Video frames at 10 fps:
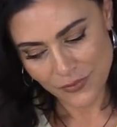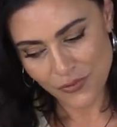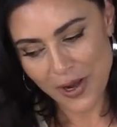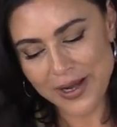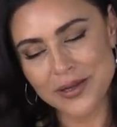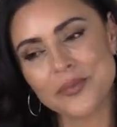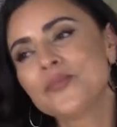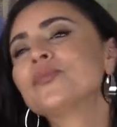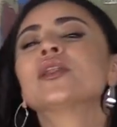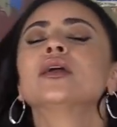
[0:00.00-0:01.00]
Right.
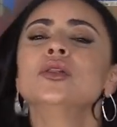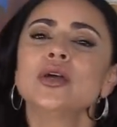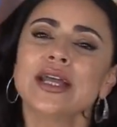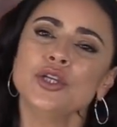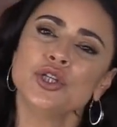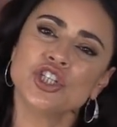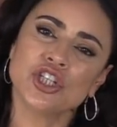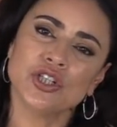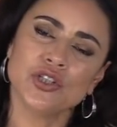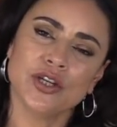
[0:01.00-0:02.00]
Look at your
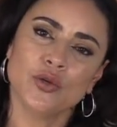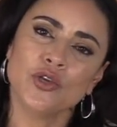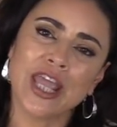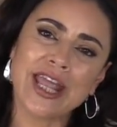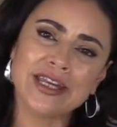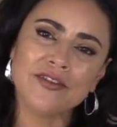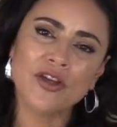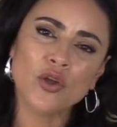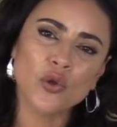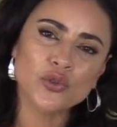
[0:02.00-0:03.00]
children who can't
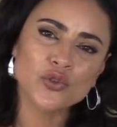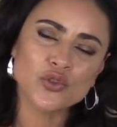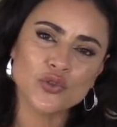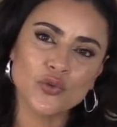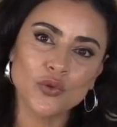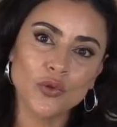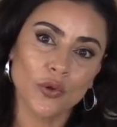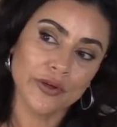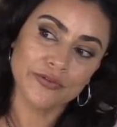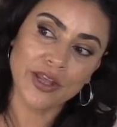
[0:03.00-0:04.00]
even go to school,
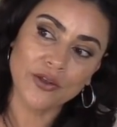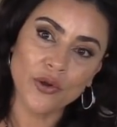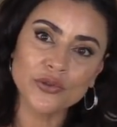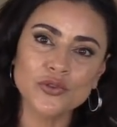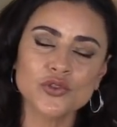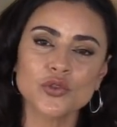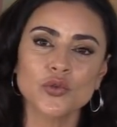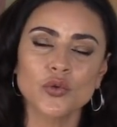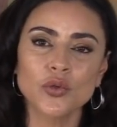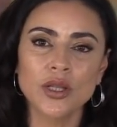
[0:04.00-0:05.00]
or if they go to
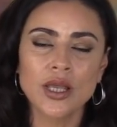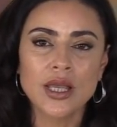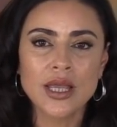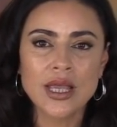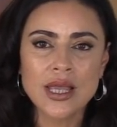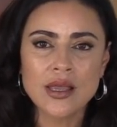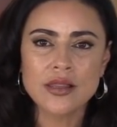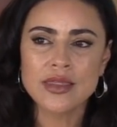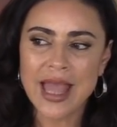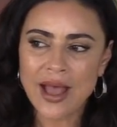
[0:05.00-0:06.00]
school,
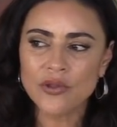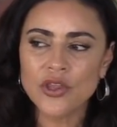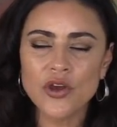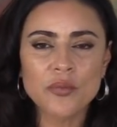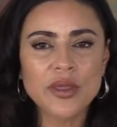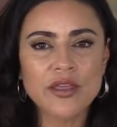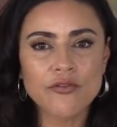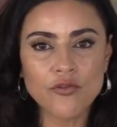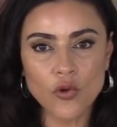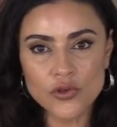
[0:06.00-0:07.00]
now they are being
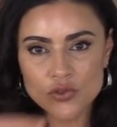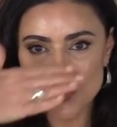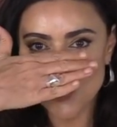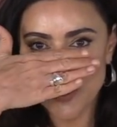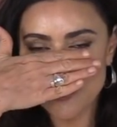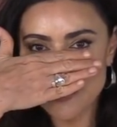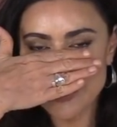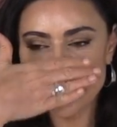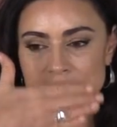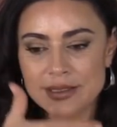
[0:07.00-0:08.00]
forced to wear
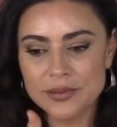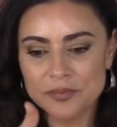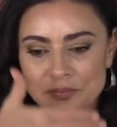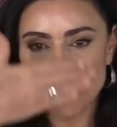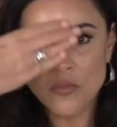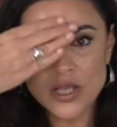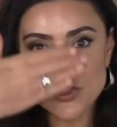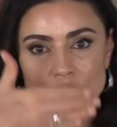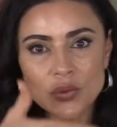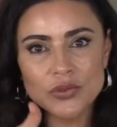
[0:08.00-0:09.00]
these
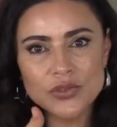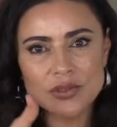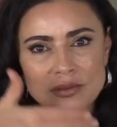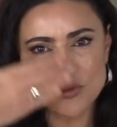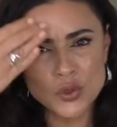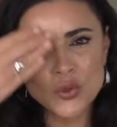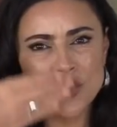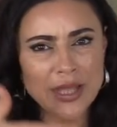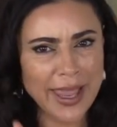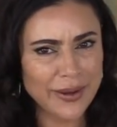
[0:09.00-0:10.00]
muzzles,
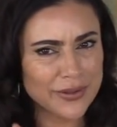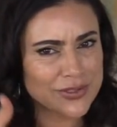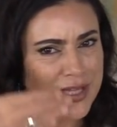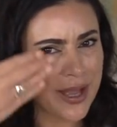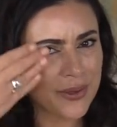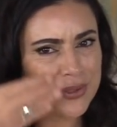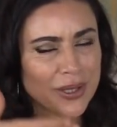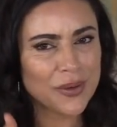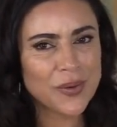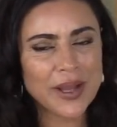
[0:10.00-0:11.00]
2 layers now
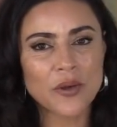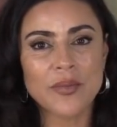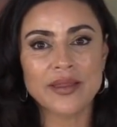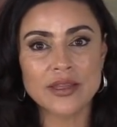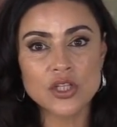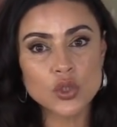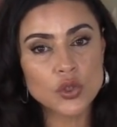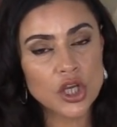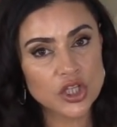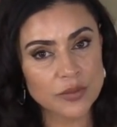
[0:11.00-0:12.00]
they are recommending, so
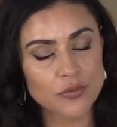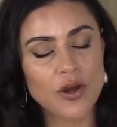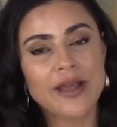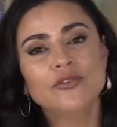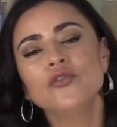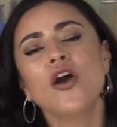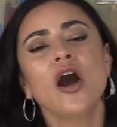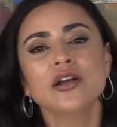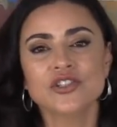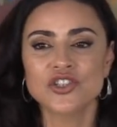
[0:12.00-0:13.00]
they are deprived of
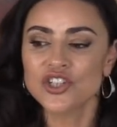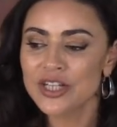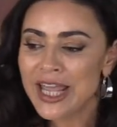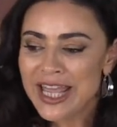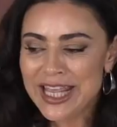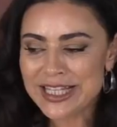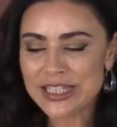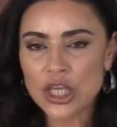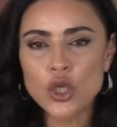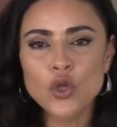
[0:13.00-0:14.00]
oxygen. It's
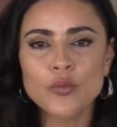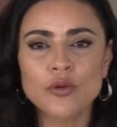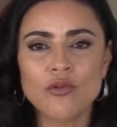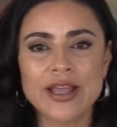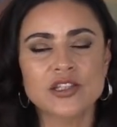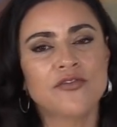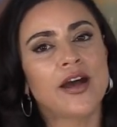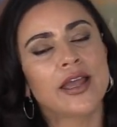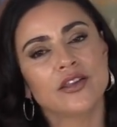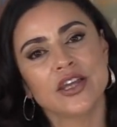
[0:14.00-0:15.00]
human rights
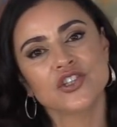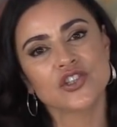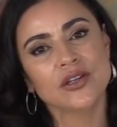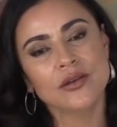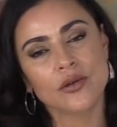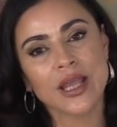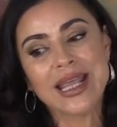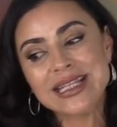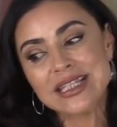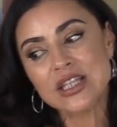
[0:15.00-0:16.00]
violation, okay?
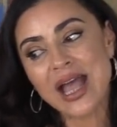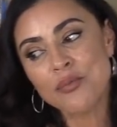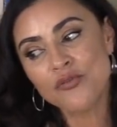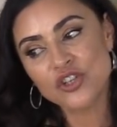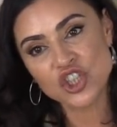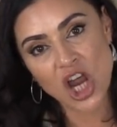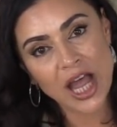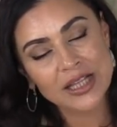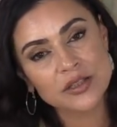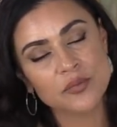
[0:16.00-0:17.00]
It's a type of a
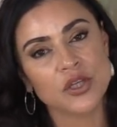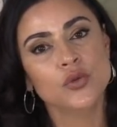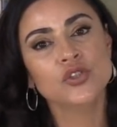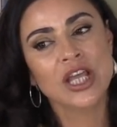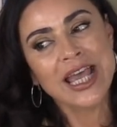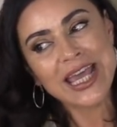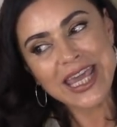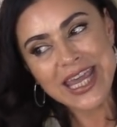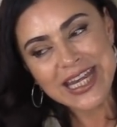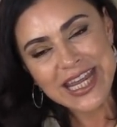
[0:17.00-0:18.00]
child abuse.
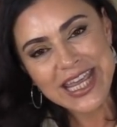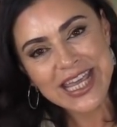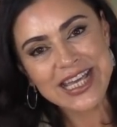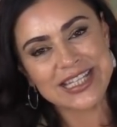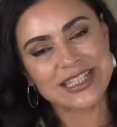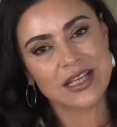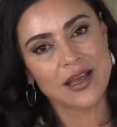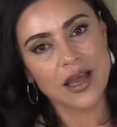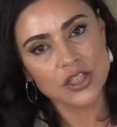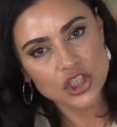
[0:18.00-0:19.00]
It is
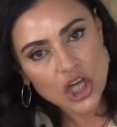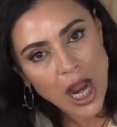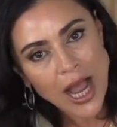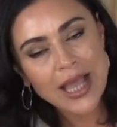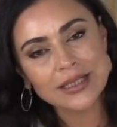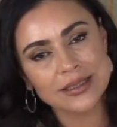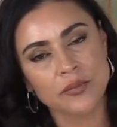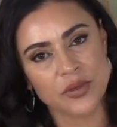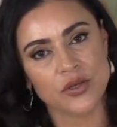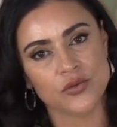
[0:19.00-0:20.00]
a child
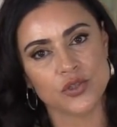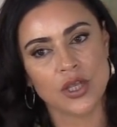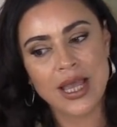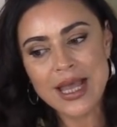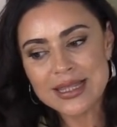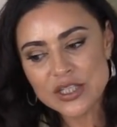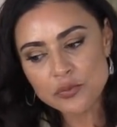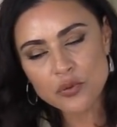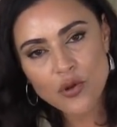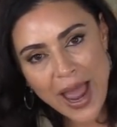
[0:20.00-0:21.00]
abuse, this
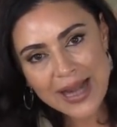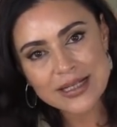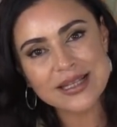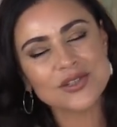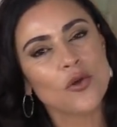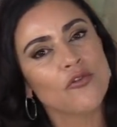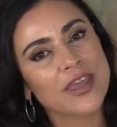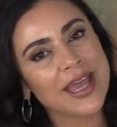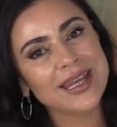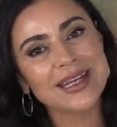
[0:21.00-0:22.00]
practice of
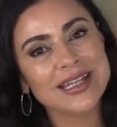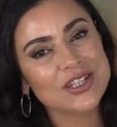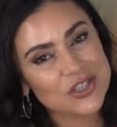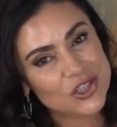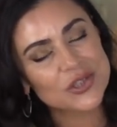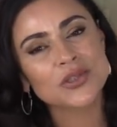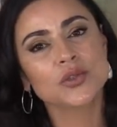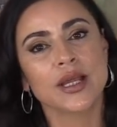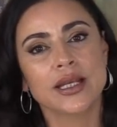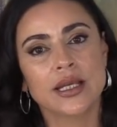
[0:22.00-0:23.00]
getting these
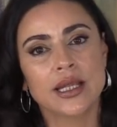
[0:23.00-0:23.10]
children